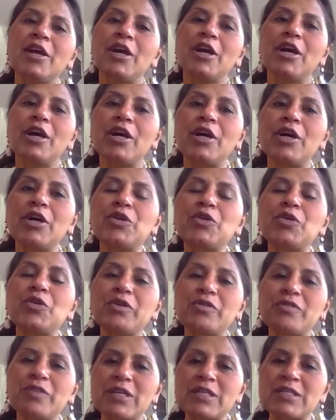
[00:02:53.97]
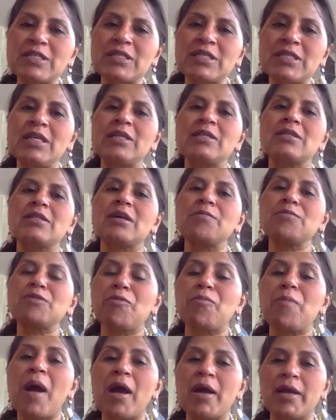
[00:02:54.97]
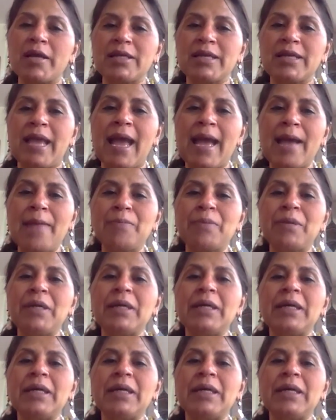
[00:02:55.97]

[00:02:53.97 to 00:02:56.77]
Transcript: uh, university in terms of market cap.